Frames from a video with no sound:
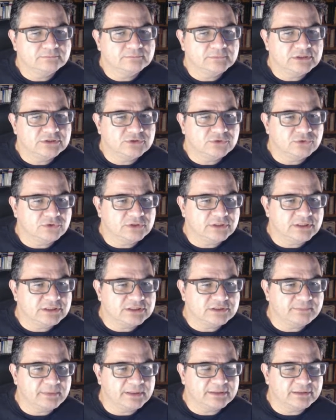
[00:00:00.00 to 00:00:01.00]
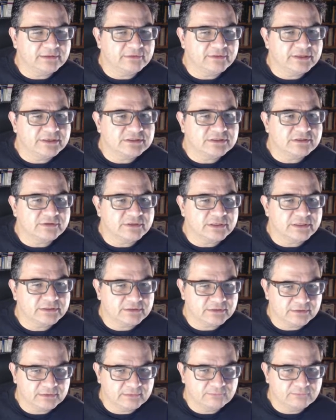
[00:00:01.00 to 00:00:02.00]
It's not easy, but there is a
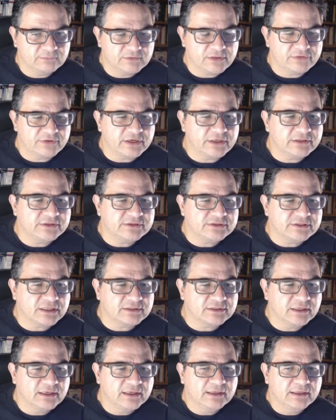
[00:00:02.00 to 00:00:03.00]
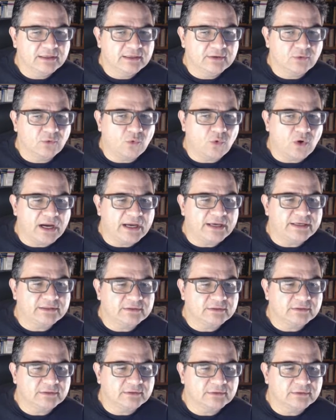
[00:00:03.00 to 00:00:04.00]
threat. The threat is that white
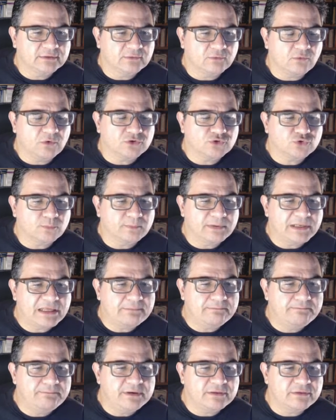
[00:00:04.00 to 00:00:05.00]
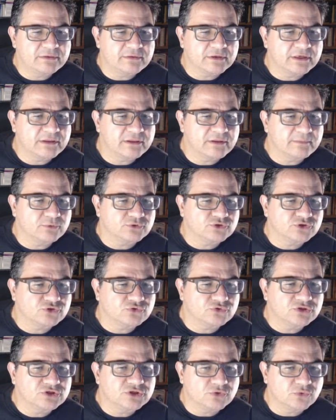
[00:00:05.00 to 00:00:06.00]
wants to play b3 at the
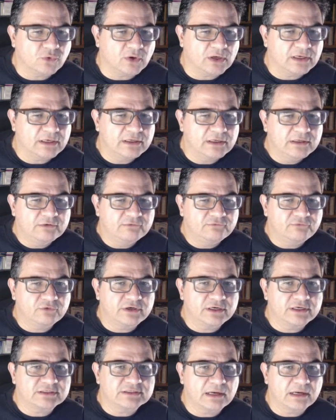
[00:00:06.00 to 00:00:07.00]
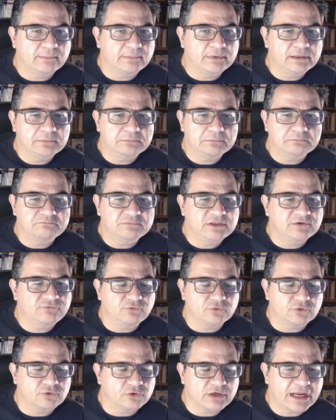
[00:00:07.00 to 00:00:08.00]
position is equal. For example, d4
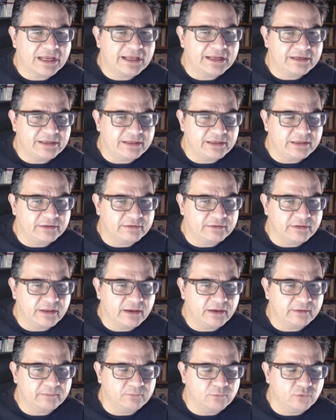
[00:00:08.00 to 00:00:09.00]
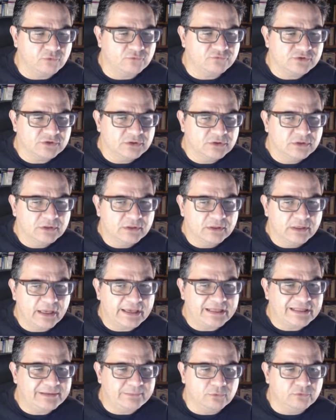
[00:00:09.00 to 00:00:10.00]
or any move,
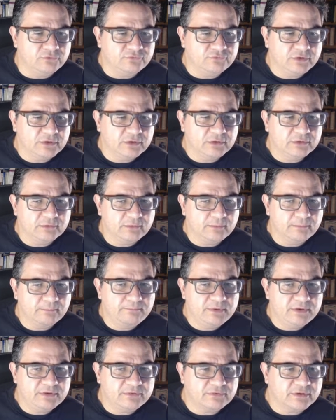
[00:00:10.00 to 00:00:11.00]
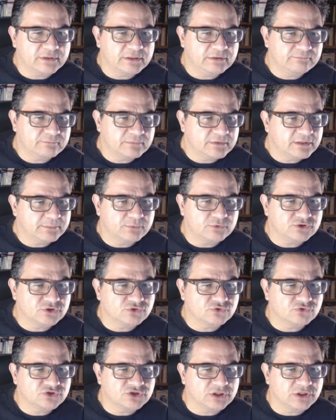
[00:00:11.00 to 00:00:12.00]
b3 a
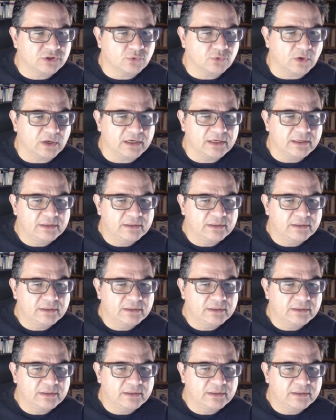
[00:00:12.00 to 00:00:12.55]
position is equal.